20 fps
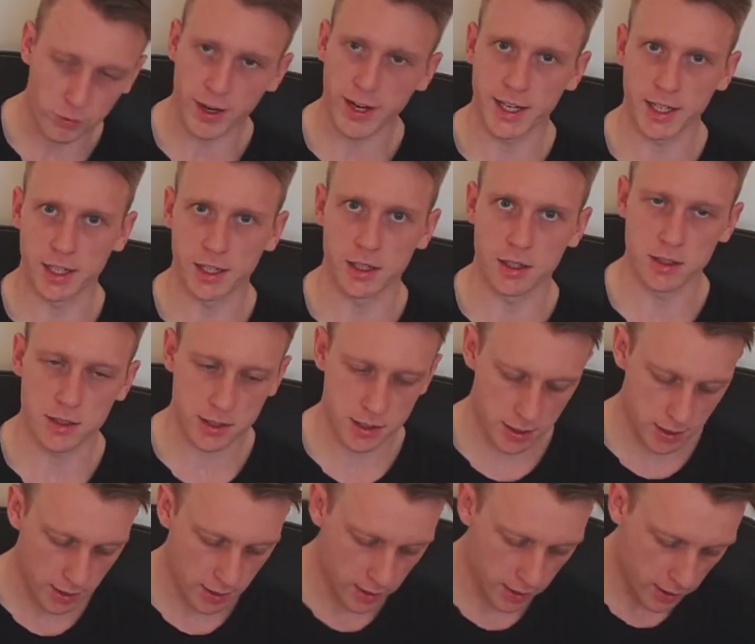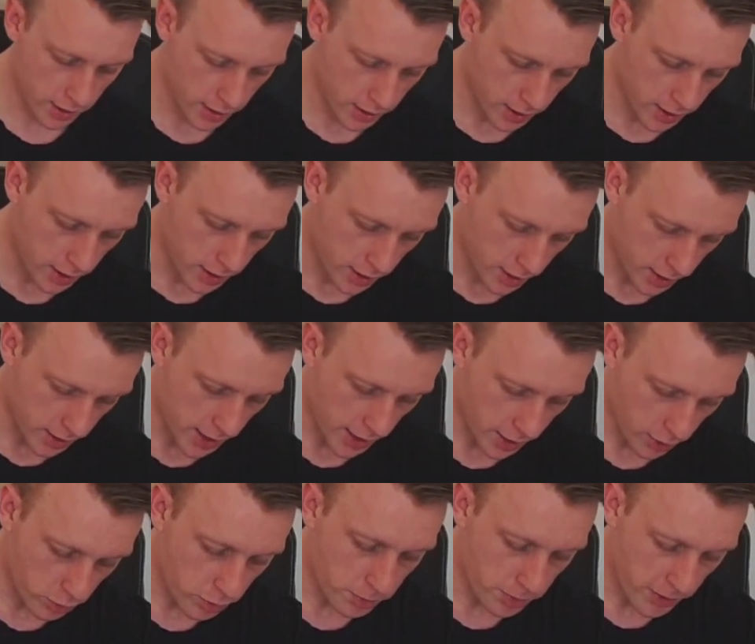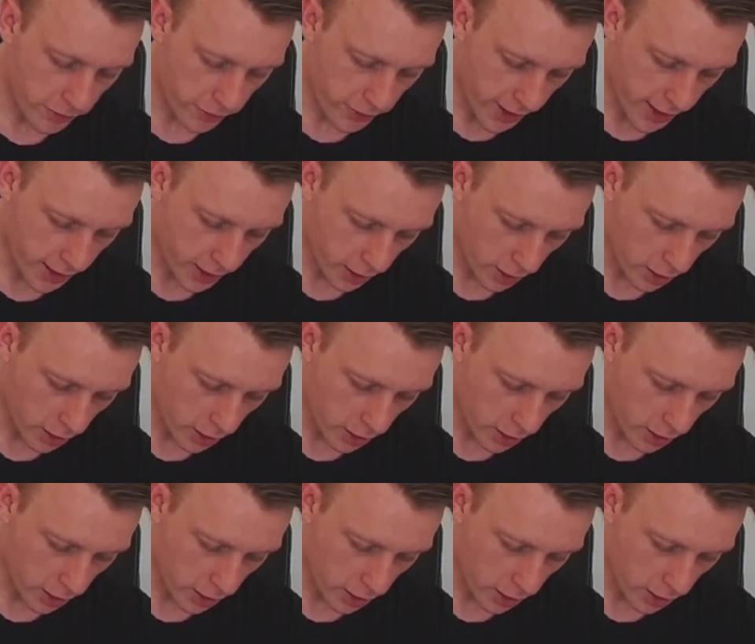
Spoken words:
radians, then it would be fair to